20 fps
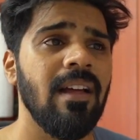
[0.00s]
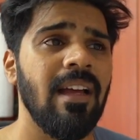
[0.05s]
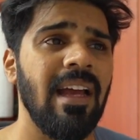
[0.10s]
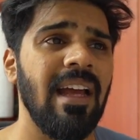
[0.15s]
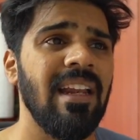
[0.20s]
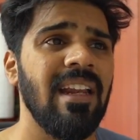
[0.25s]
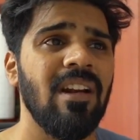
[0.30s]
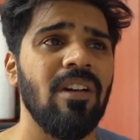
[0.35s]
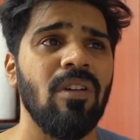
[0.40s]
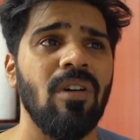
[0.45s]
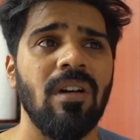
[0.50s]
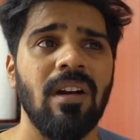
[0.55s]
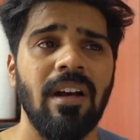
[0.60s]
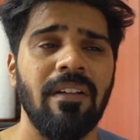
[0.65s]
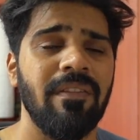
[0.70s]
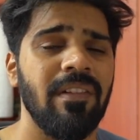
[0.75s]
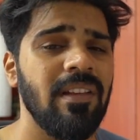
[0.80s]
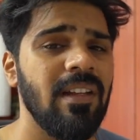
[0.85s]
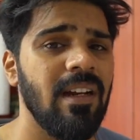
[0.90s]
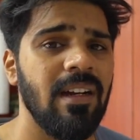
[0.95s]
any torque
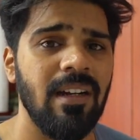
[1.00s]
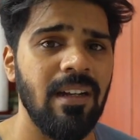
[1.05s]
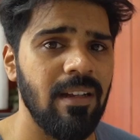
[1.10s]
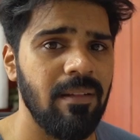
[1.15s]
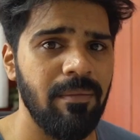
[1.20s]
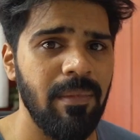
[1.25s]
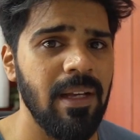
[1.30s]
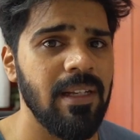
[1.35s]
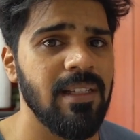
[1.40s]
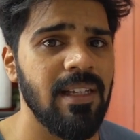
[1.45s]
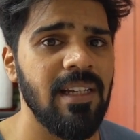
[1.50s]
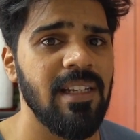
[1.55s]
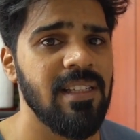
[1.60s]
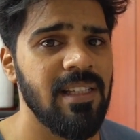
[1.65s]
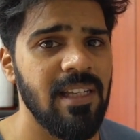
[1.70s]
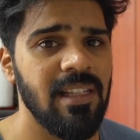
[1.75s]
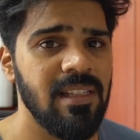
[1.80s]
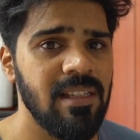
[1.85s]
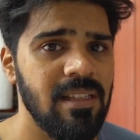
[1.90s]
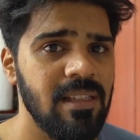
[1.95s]
after that makes any
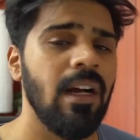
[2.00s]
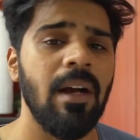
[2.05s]
sense.